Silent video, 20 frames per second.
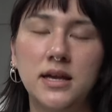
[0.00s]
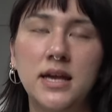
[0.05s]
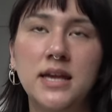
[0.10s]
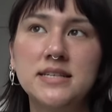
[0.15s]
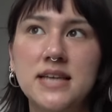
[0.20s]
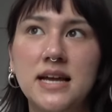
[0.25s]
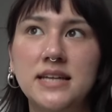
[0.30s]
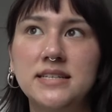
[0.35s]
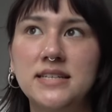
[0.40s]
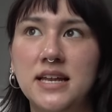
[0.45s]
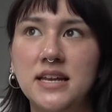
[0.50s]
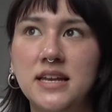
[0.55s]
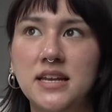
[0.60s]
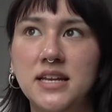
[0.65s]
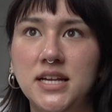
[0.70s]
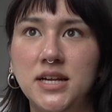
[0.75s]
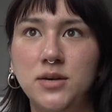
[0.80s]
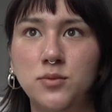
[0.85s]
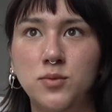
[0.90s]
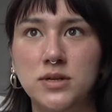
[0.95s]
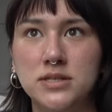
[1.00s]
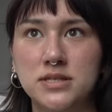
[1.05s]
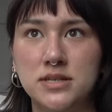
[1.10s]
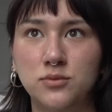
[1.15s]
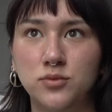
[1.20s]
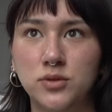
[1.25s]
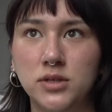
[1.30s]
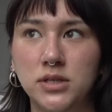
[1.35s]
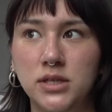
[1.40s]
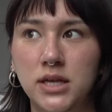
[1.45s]
His identity
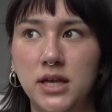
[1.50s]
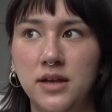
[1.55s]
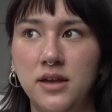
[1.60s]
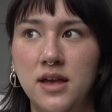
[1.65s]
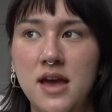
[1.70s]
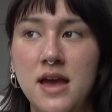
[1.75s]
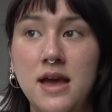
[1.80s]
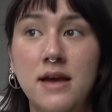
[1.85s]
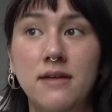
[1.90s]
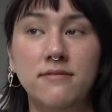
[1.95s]
wasn't really